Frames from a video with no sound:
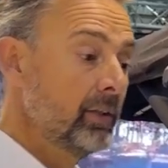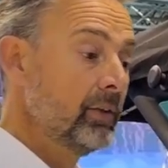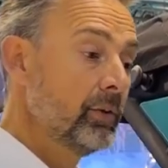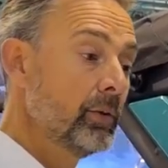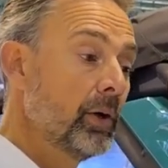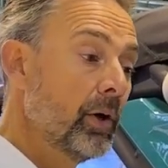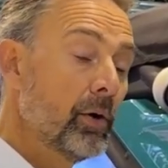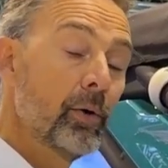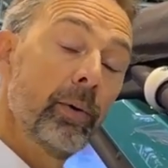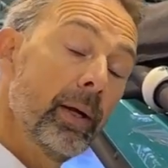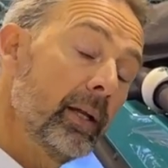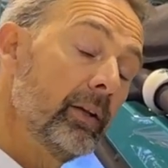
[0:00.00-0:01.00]
to
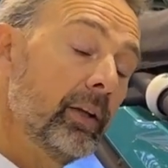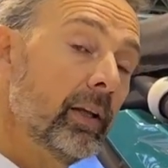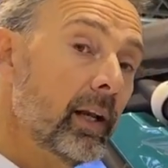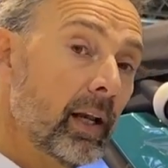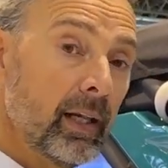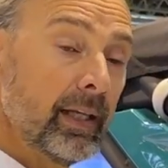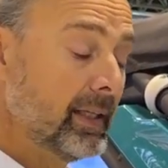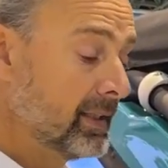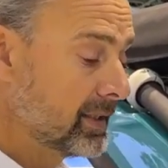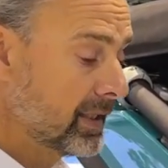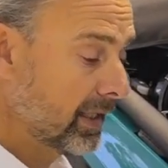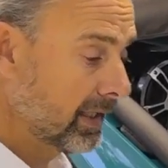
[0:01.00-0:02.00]
go in the
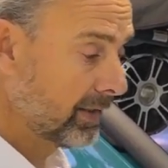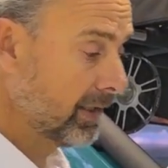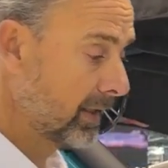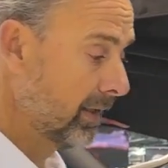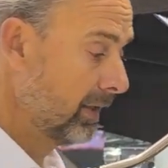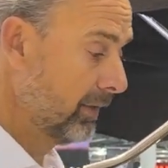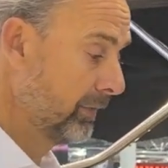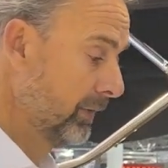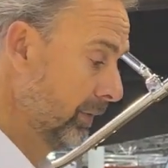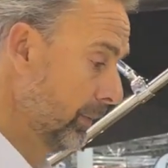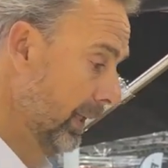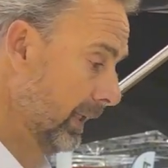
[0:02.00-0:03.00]
cleanest area of
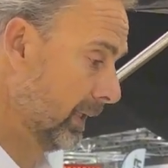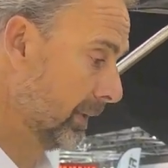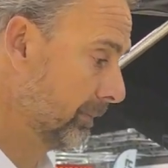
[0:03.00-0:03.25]
the wake.